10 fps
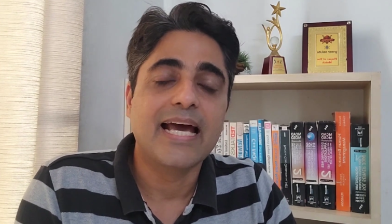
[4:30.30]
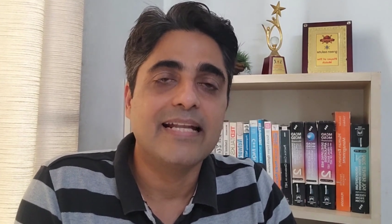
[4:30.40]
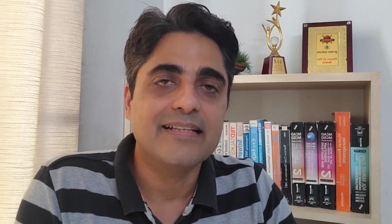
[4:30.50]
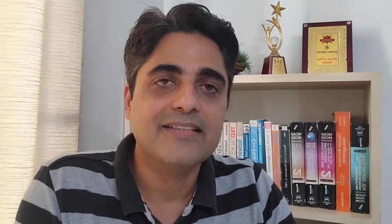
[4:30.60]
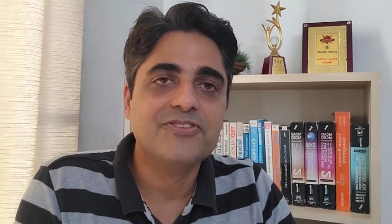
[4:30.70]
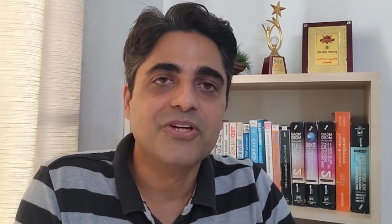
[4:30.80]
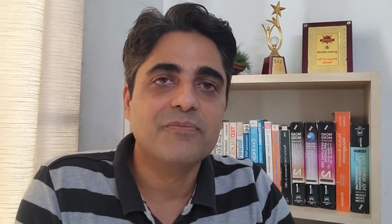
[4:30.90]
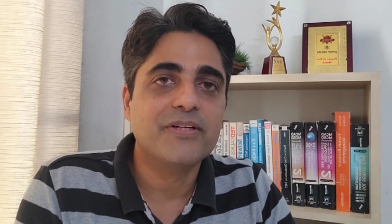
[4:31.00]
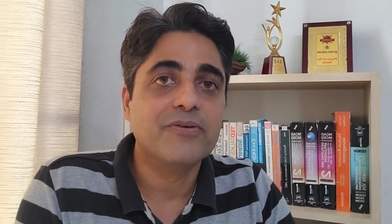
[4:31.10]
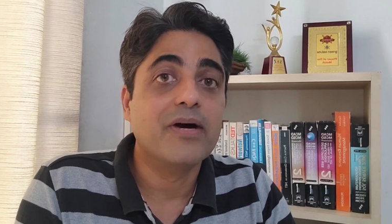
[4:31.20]
And this
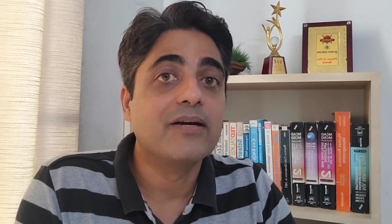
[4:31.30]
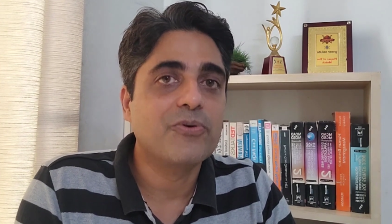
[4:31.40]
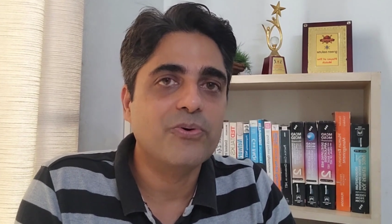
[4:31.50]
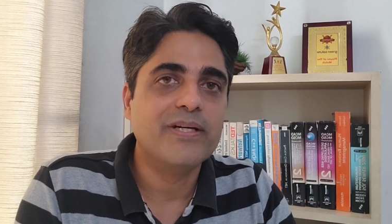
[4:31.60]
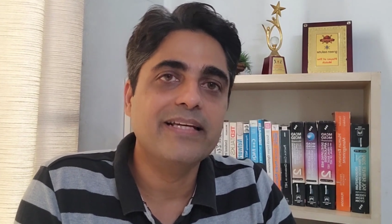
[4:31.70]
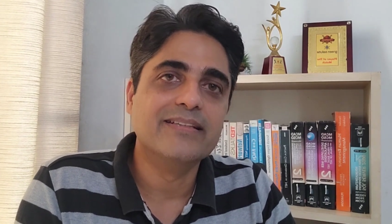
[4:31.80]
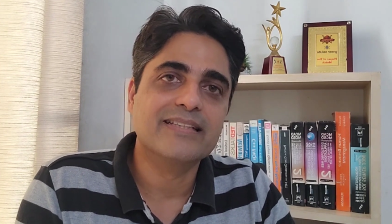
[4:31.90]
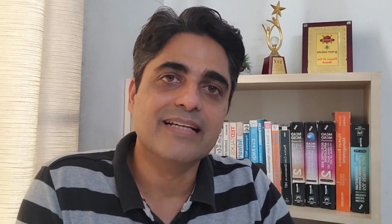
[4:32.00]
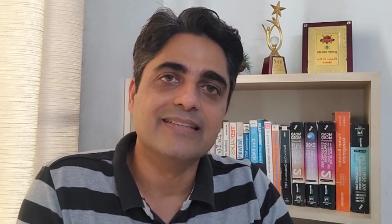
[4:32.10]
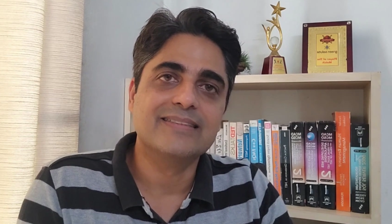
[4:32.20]
job requires coding
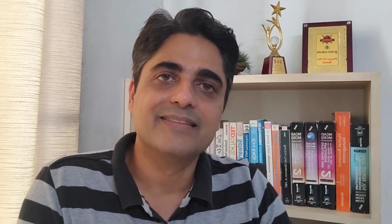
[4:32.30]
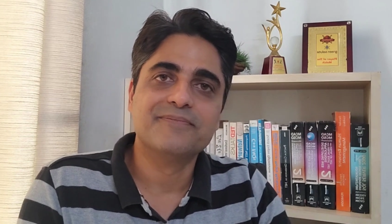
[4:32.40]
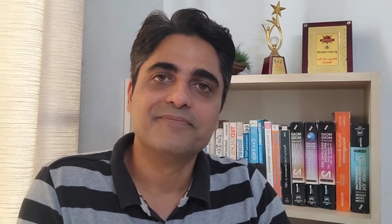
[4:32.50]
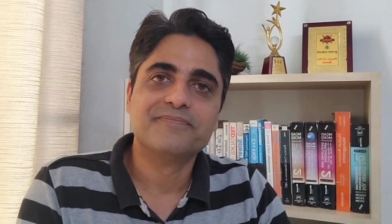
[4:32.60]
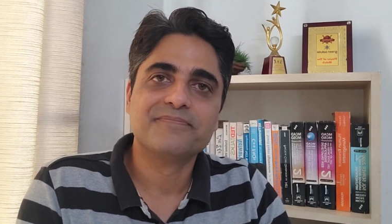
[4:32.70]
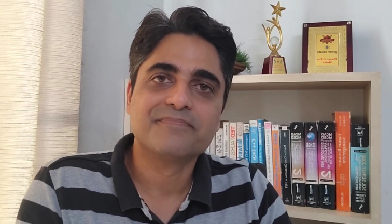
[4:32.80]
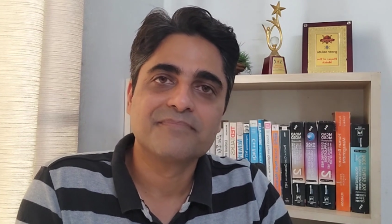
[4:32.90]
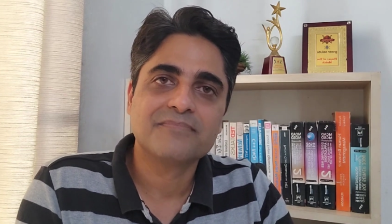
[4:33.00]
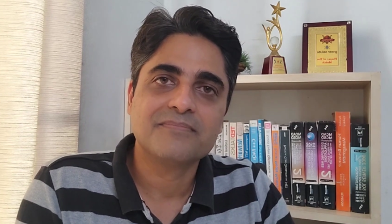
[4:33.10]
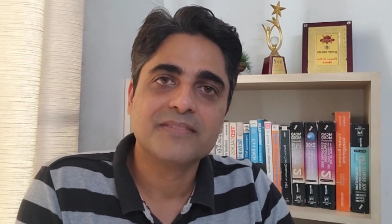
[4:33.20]
skills.
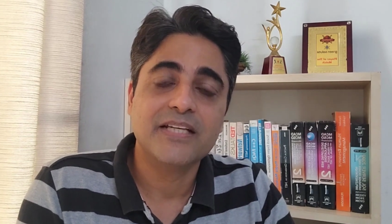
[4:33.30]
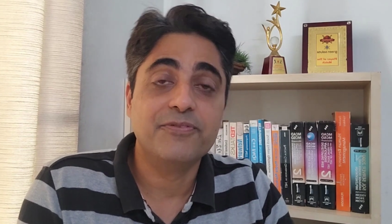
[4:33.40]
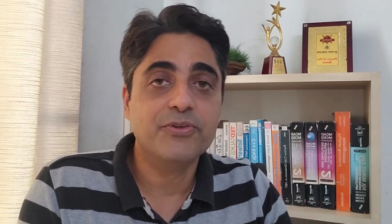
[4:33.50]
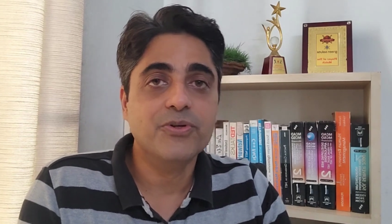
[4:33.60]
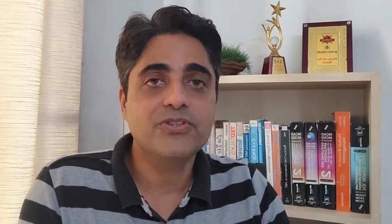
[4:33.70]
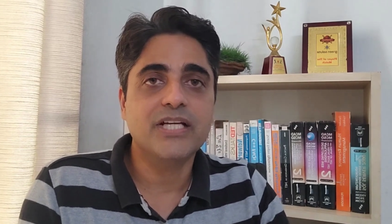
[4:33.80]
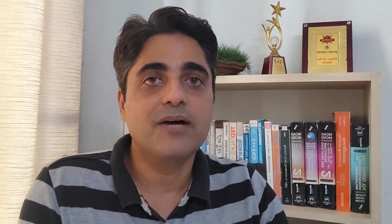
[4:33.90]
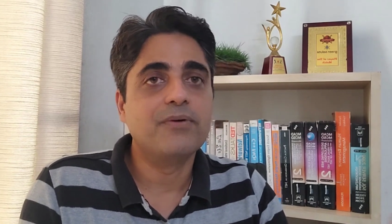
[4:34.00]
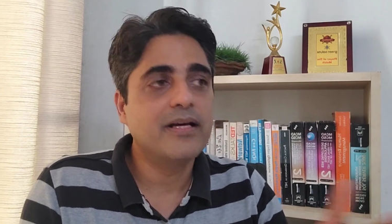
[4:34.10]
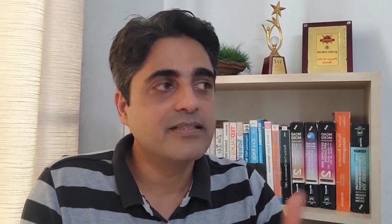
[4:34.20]
If you know
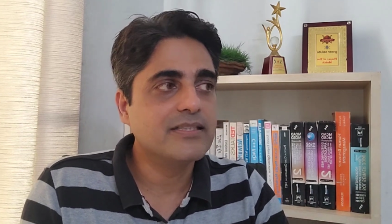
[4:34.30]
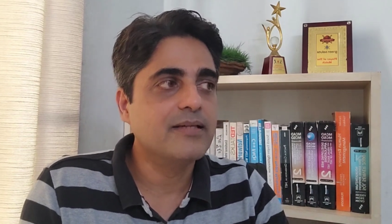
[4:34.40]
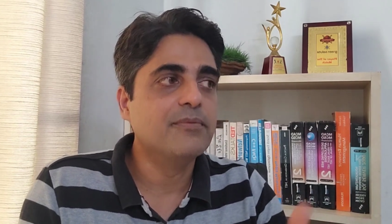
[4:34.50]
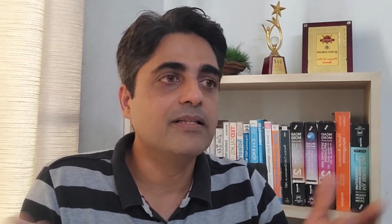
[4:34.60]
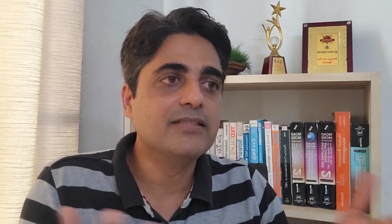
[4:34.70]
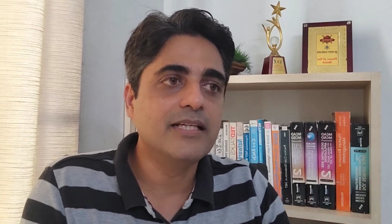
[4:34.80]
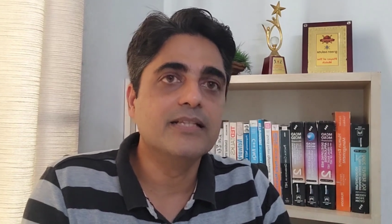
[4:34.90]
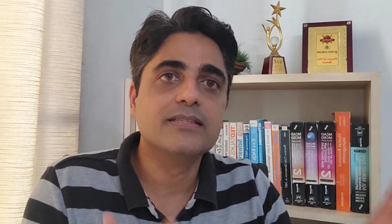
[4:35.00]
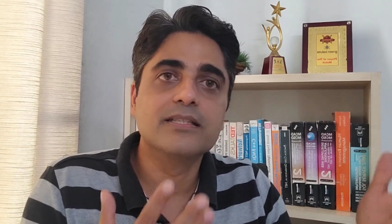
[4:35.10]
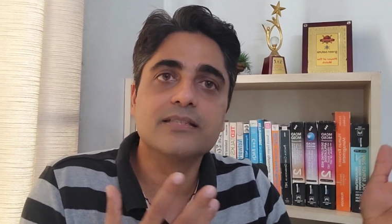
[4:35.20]
Java, HTML,
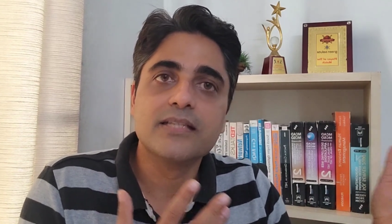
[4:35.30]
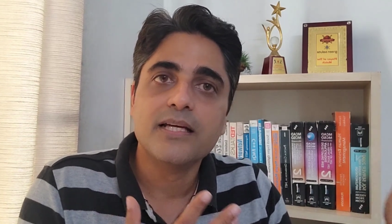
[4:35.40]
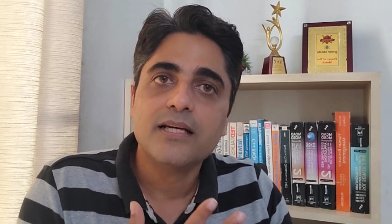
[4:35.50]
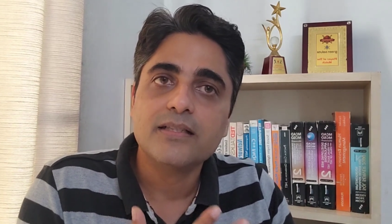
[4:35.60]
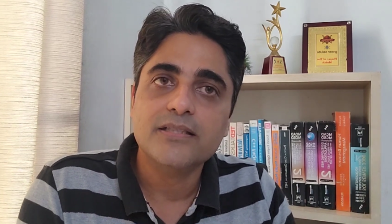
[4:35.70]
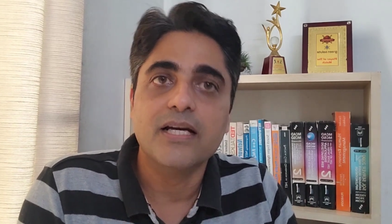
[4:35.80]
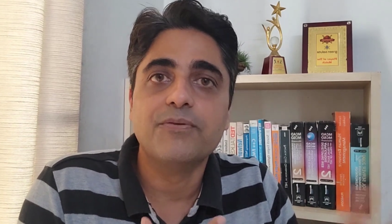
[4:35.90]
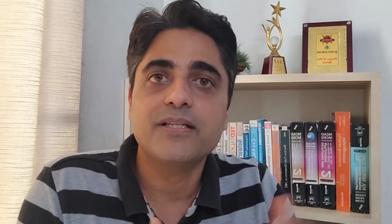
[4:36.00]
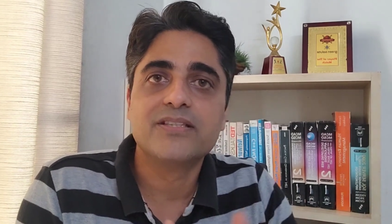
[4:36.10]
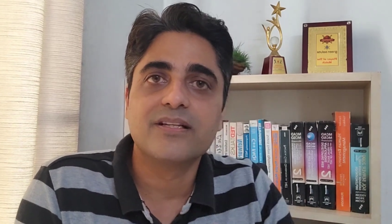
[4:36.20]
CSS,
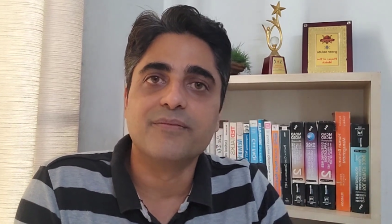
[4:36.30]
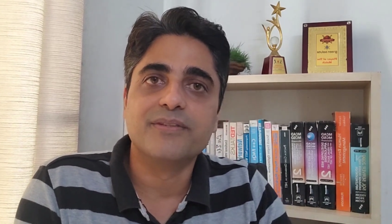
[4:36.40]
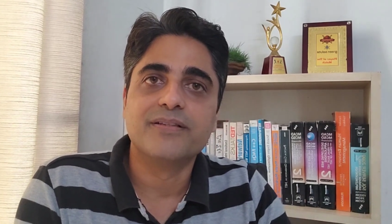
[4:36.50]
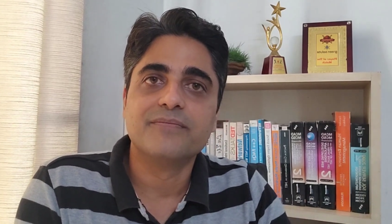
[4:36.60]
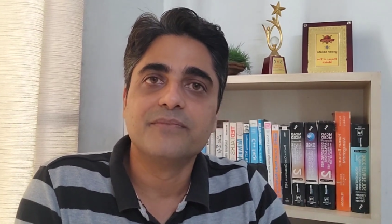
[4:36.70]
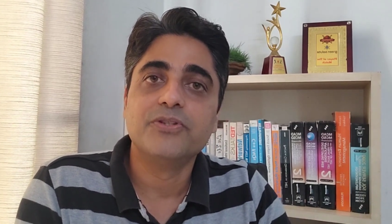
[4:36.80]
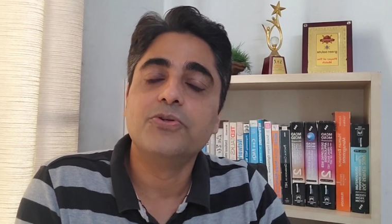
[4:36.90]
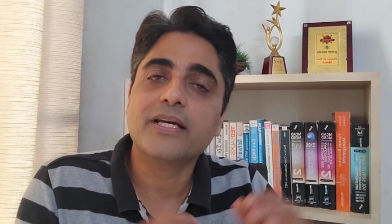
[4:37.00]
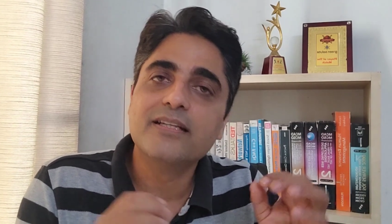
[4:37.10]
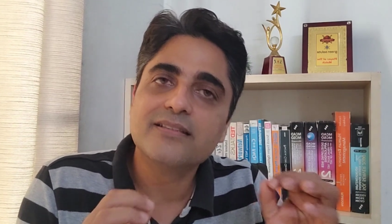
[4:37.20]
JavaScript, you
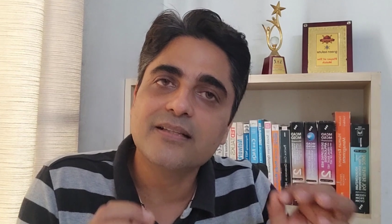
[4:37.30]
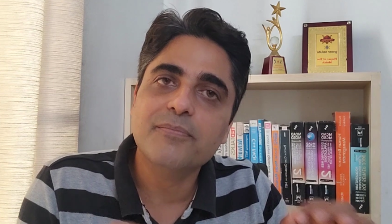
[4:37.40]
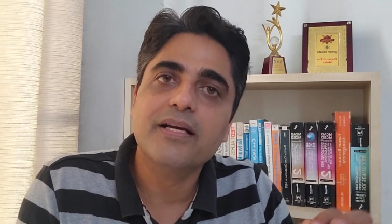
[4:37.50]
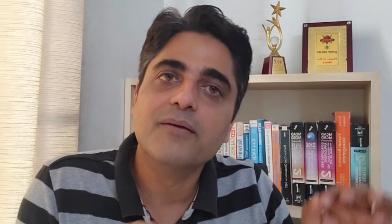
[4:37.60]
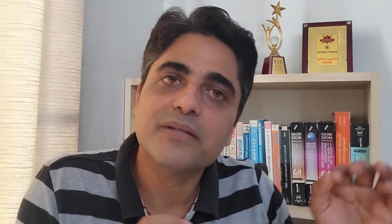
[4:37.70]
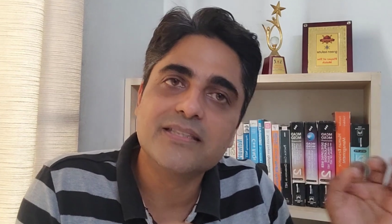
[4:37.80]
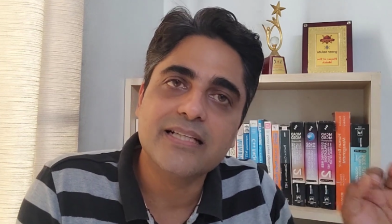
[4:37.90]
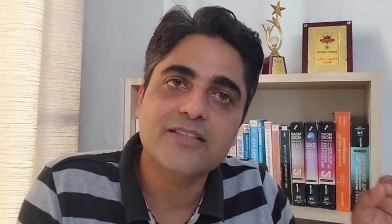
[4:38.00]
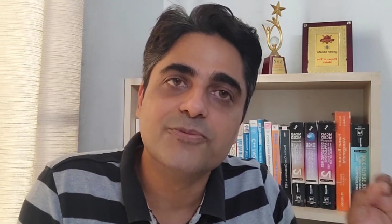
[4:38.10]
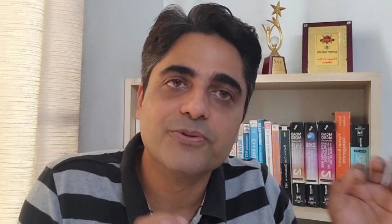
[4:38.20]
can easily become a
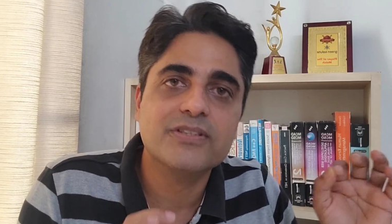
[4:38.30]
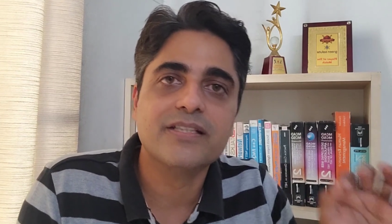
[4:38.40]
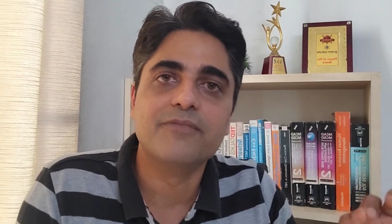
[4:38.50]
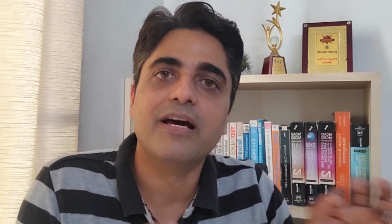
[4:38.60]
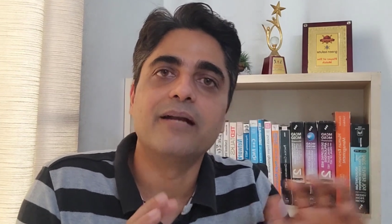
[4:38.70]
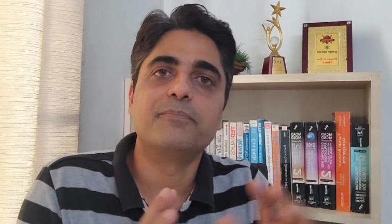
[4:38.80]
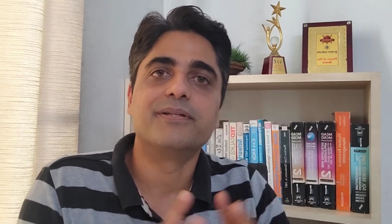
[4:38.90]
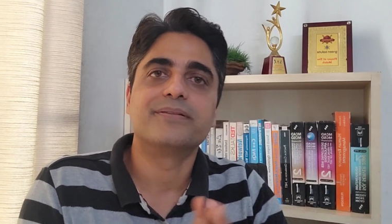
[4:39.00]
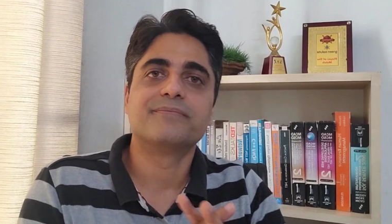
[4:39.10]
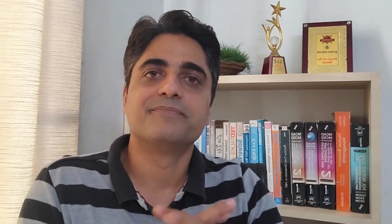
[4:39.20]
Salesforce developer.